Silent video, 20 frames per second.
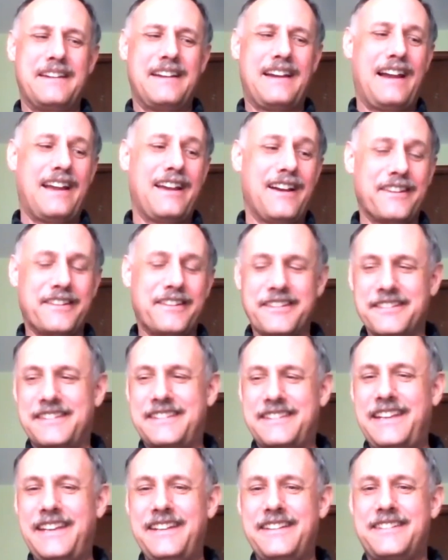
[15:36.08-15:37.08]
I also
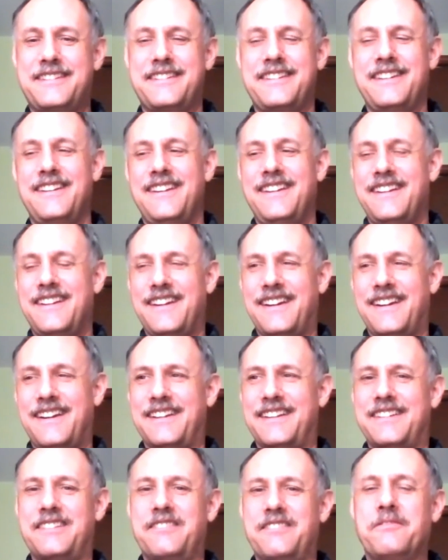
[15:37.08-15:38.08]
teach.
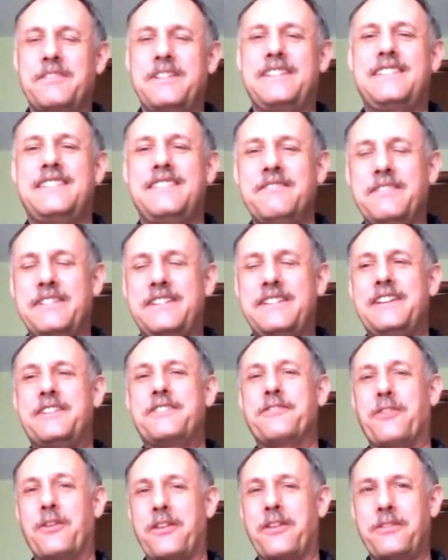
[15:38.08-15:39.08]
We teach
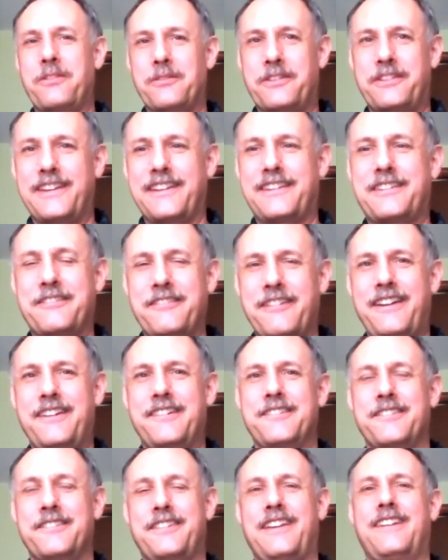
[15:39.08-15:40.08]
fourth through sixth
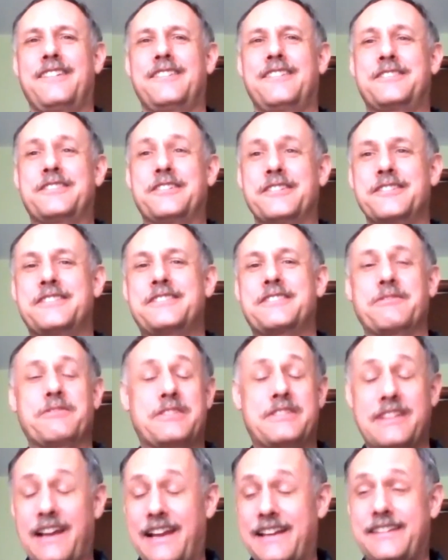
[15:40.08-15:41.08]
graders at our church,
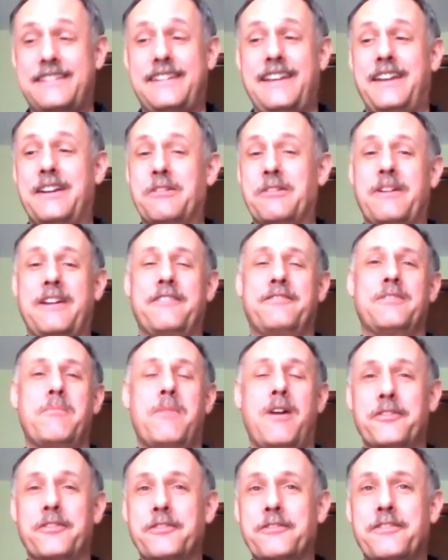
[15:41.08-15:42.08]
which I stayed away from
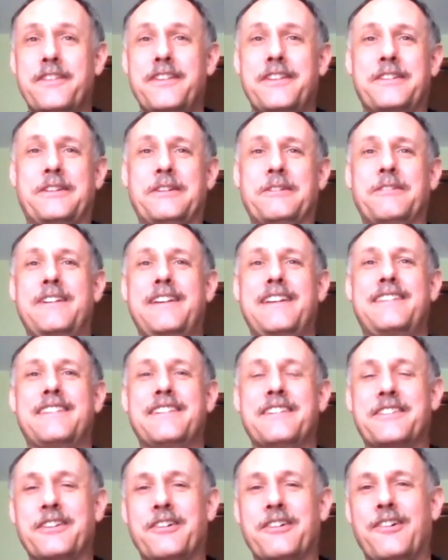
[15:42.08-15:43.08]
also for the 2 weeks,
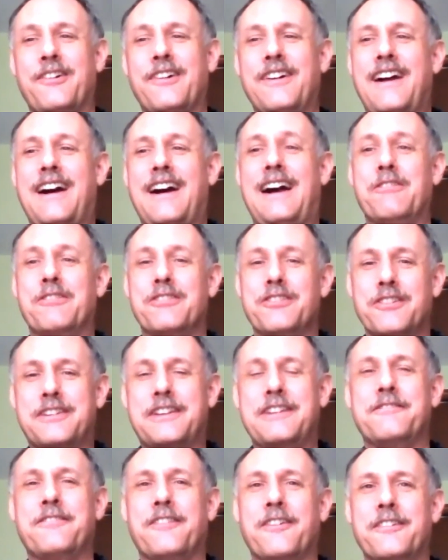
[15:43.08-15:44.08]
and so I was
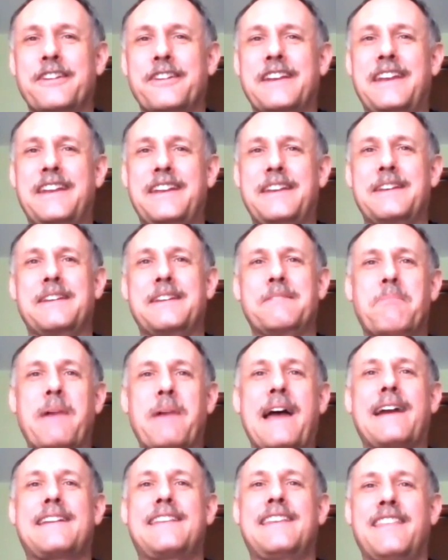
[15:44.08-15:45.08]
looking forward to getting
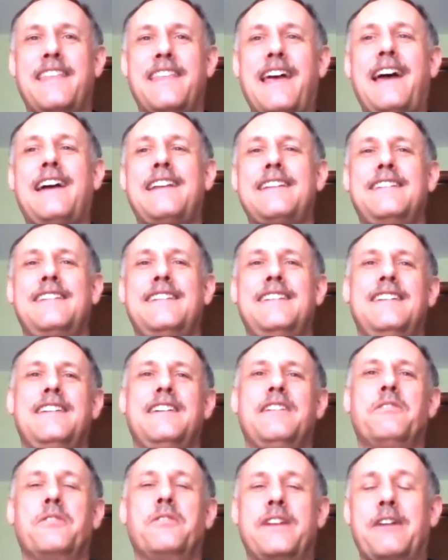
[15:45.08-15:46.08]
back to that
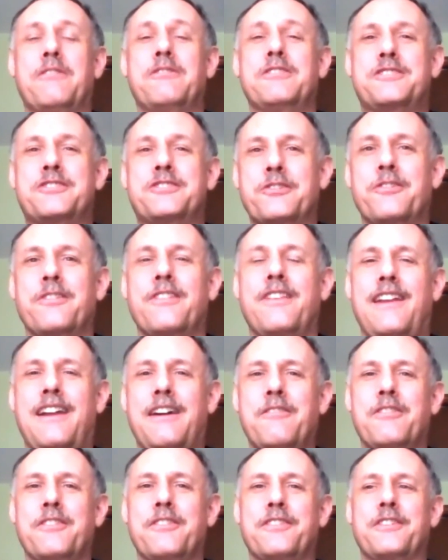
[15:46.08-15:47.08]
when I was sure that I
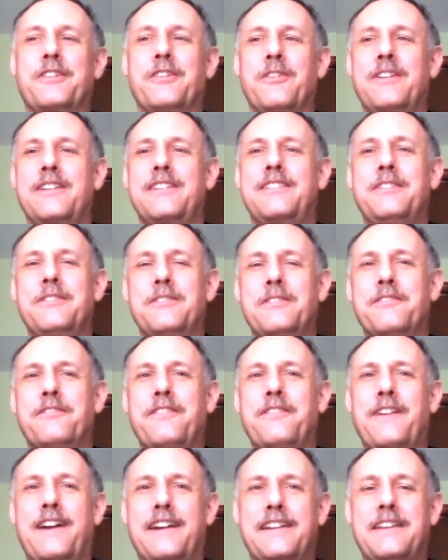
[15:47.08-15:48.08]
wasn't going to
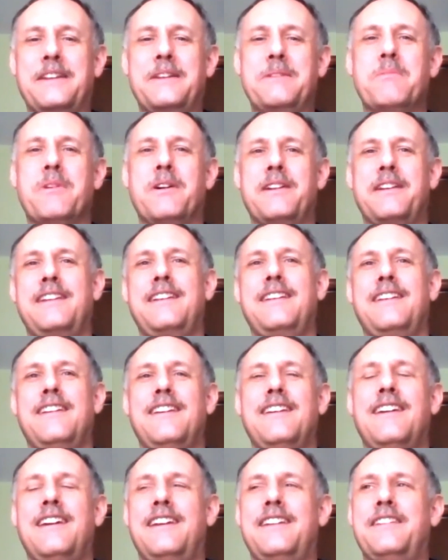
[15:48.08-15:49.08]
infect anybody,
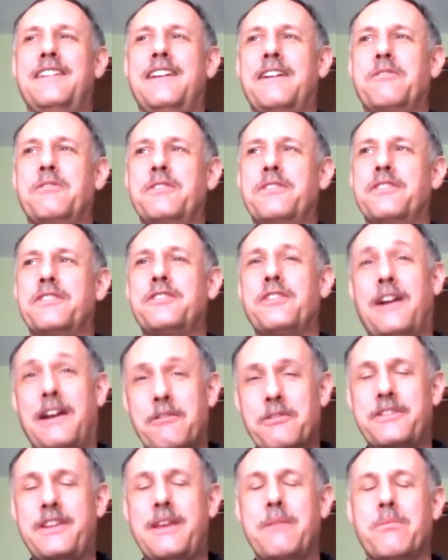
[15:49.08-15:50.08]
and I
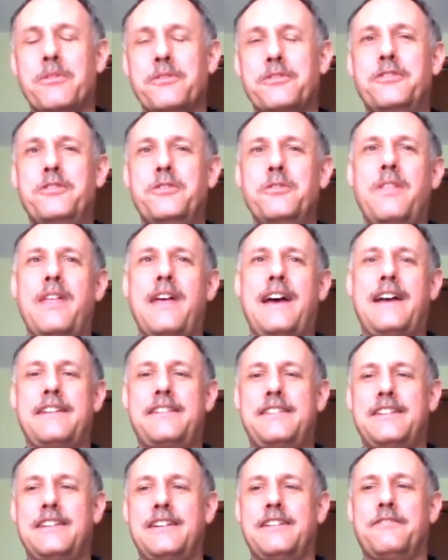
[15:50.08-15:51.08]
was able to do that
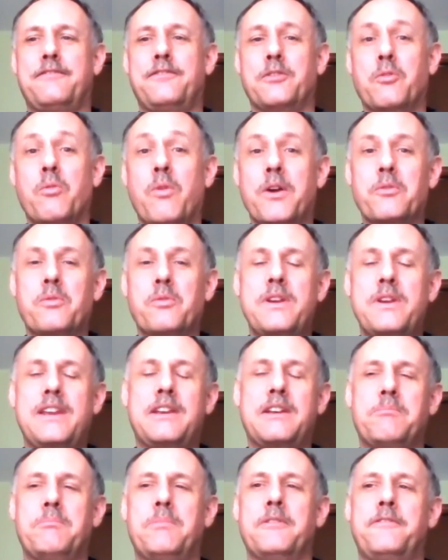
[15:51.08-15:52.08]
for 1 week
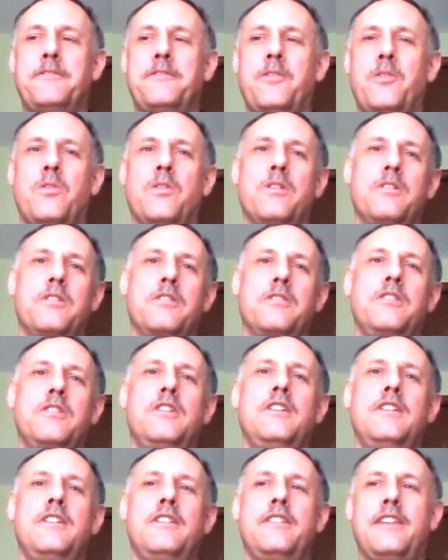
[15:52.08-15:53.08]
before
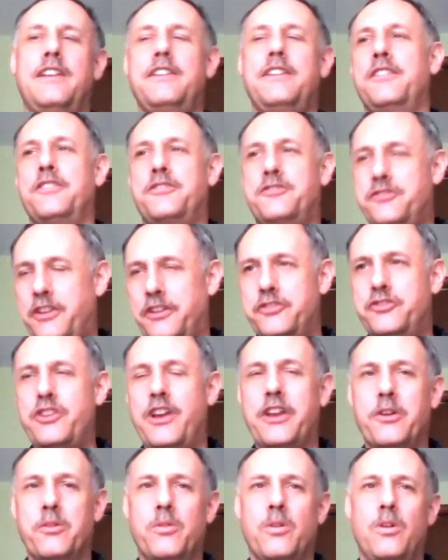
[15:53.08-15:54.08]
then just the
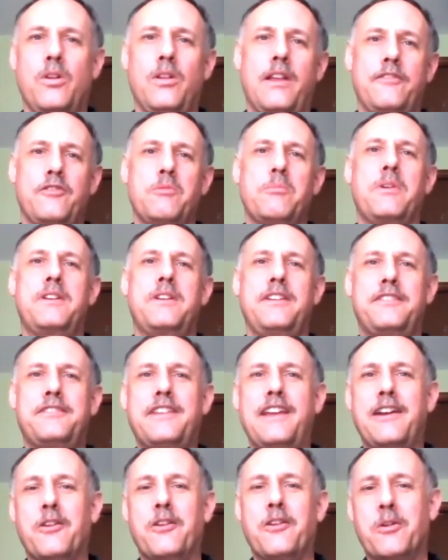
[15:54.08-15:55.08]
general everybody
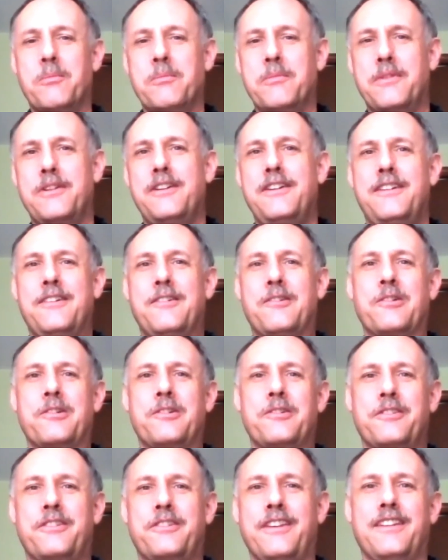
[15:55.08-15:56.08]
stay home
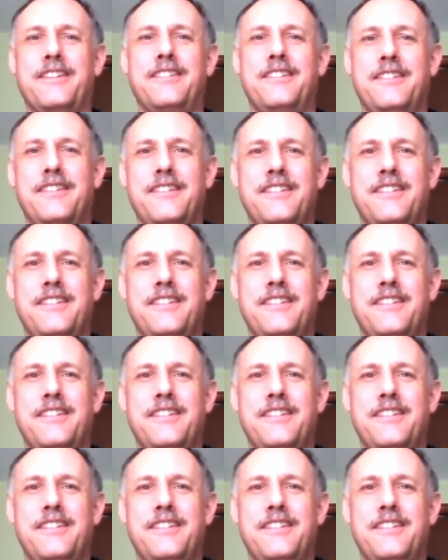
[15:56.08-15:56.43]
orders hit.